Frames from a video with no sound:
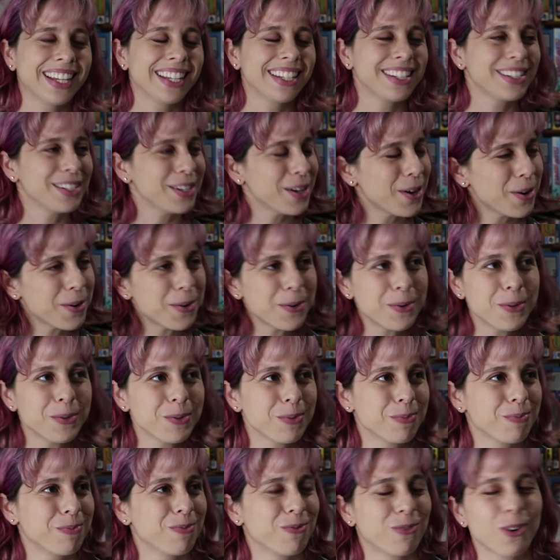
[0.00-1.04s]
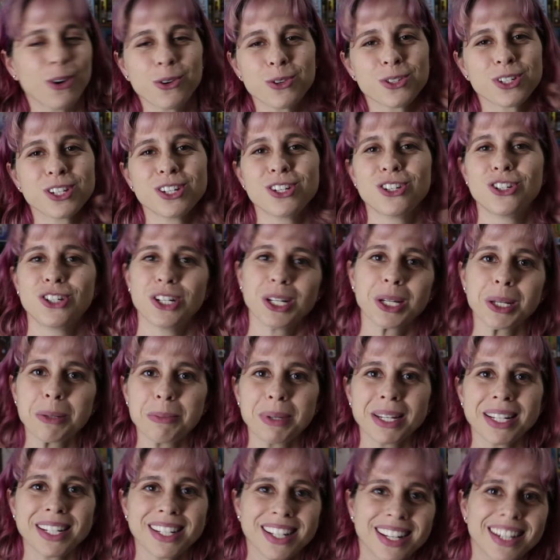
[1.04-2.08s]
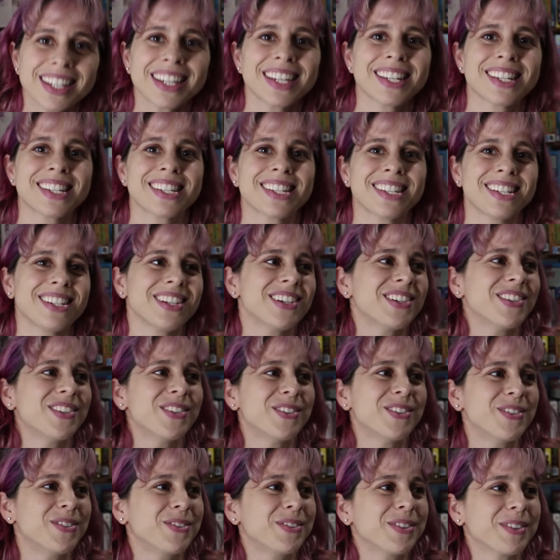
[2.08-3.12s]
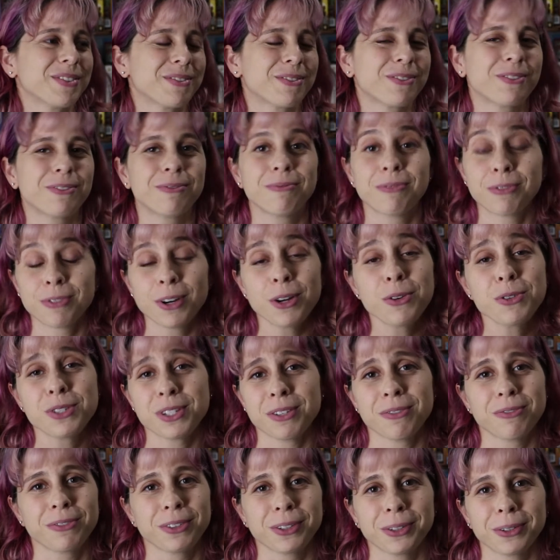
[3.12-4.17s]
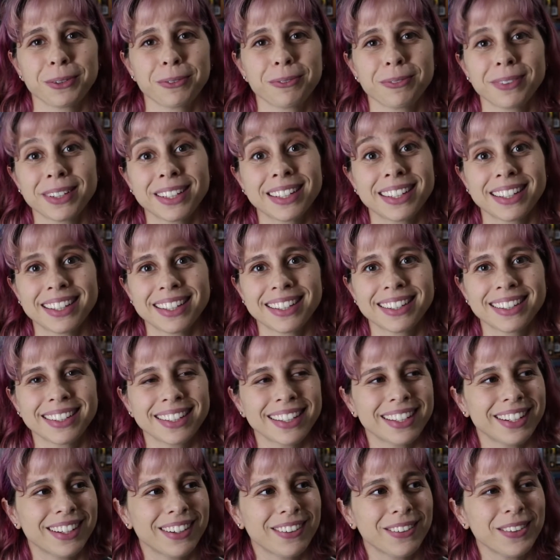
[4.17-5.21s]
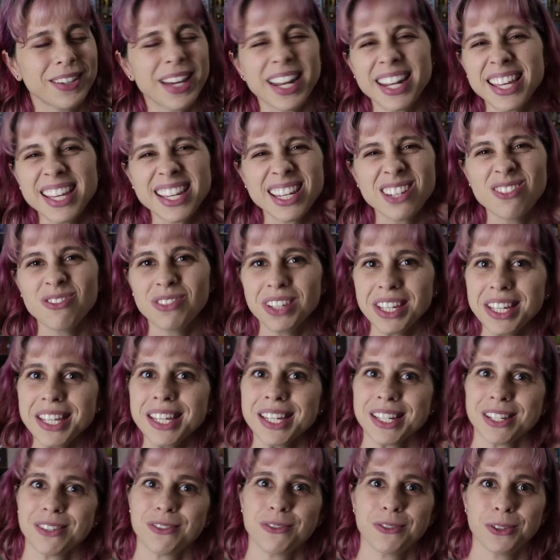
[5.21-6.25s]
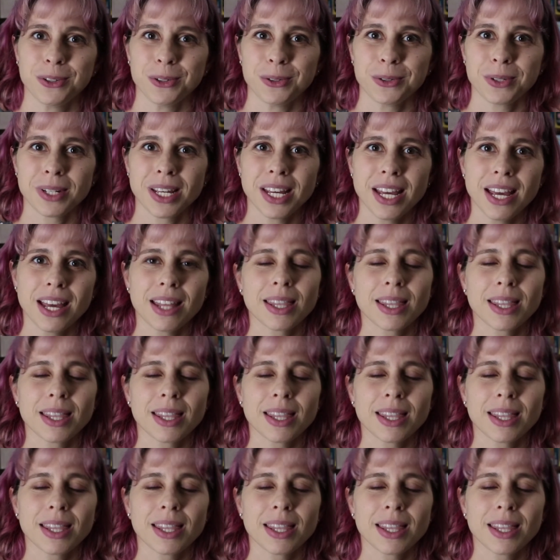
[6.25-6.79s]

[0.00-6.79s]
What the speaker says: No frozen chicken McNuggets, no frozen food, really, you know, any convenient food.